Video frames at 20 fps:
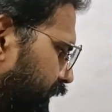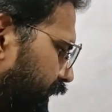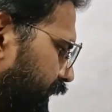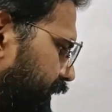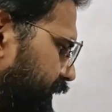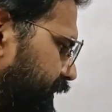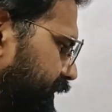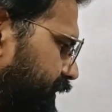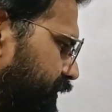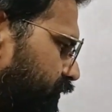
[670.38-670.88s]

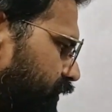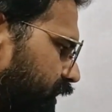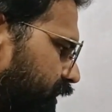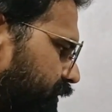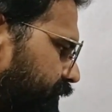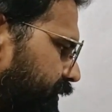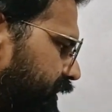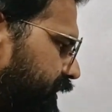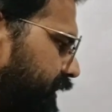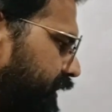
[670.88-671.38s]
And
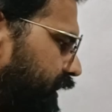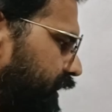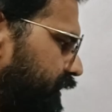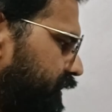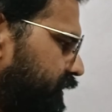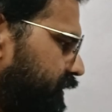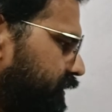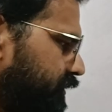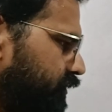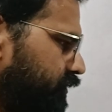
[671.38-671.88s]
environment
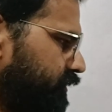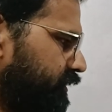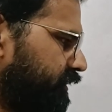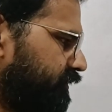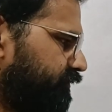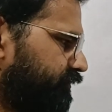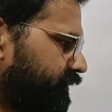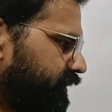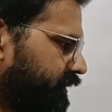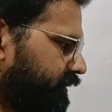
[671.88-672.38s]
health on
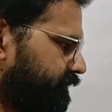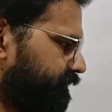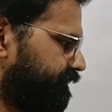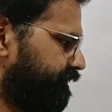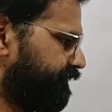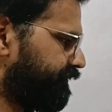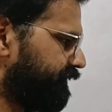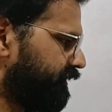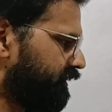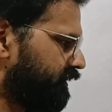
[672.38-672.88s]
the farm.
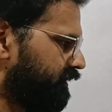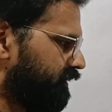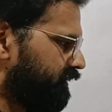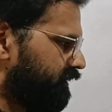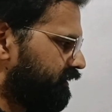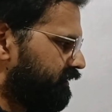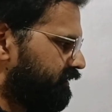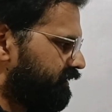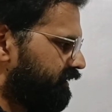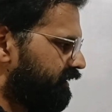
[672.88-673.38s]

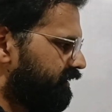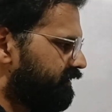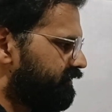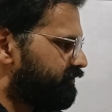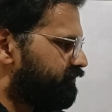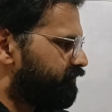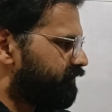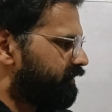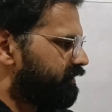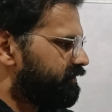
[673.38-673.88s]
There
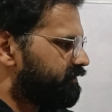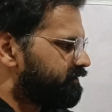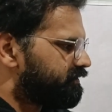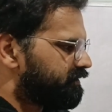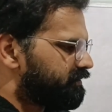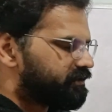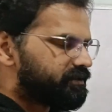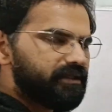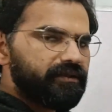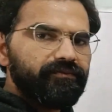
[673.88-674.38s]
is one
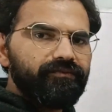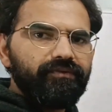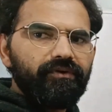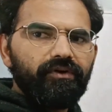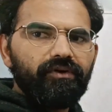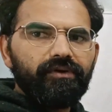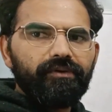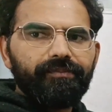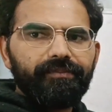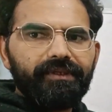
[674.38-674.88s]
system
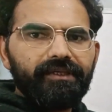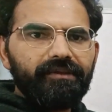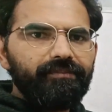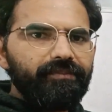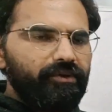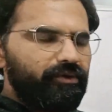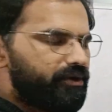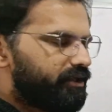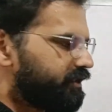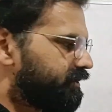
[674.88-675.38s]
for pig
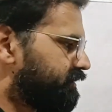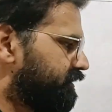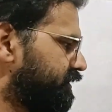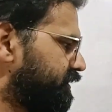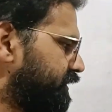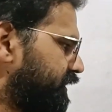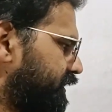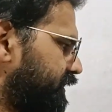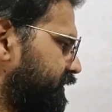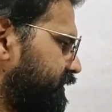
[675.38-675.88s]

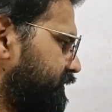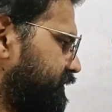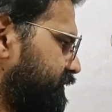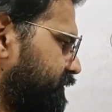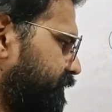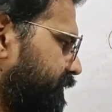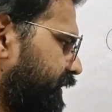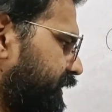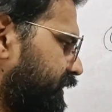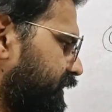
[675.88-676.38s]
production, that
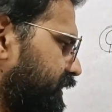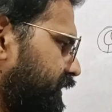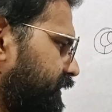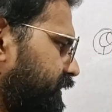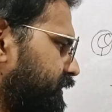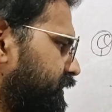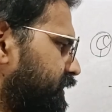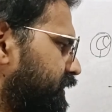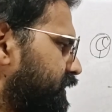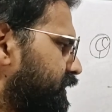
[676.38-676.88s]
is
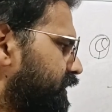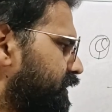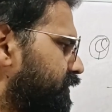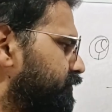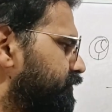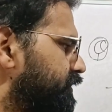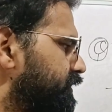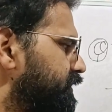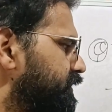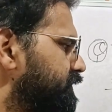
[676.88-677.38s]
McLean
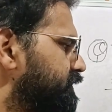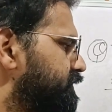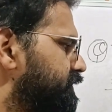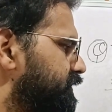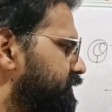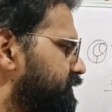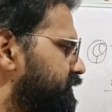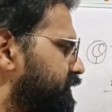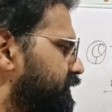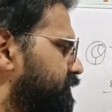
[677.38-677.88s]
County
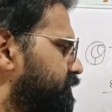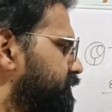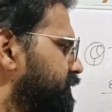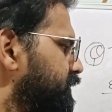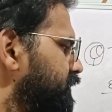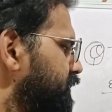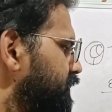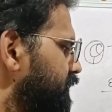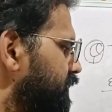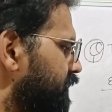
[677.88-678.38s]
system.
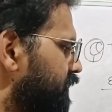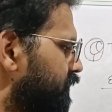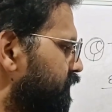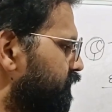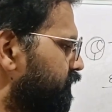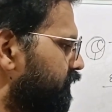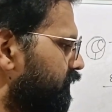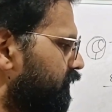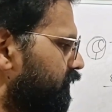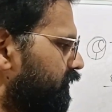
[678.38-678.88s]

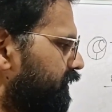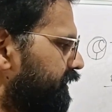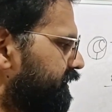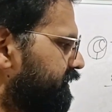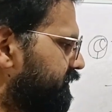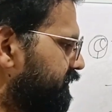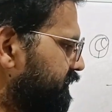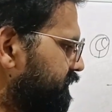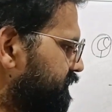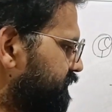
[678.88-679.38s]

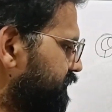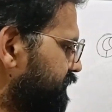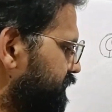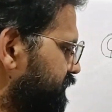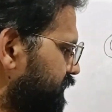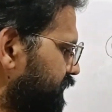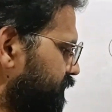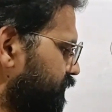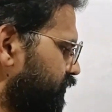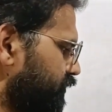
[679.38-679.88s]
Following this
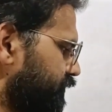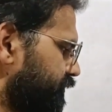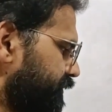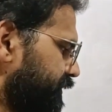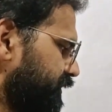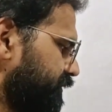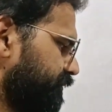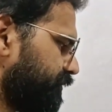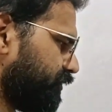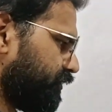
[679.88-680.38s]
system of
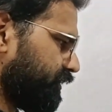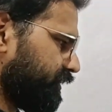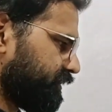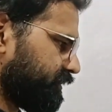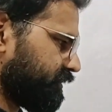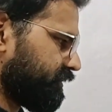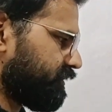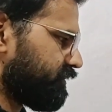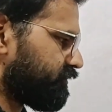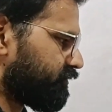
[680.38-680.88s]
pig
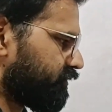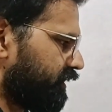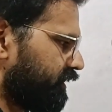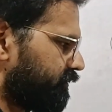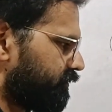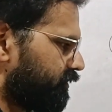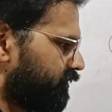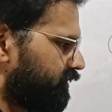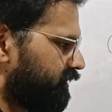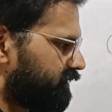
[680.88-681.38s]
production,
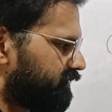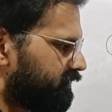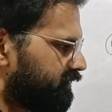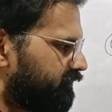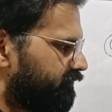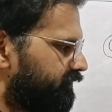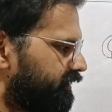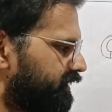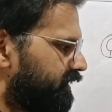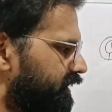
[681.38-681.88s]
swine
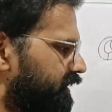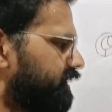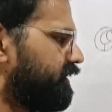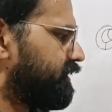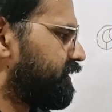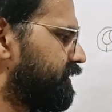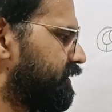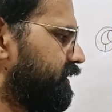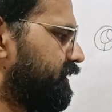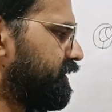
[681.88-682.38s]
production, we can
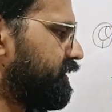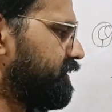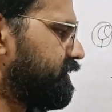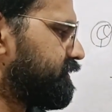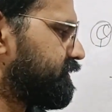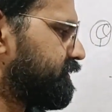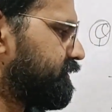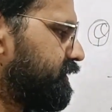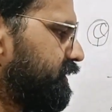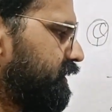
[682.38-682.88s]

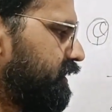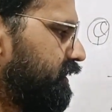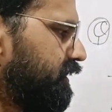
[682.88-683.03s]
increase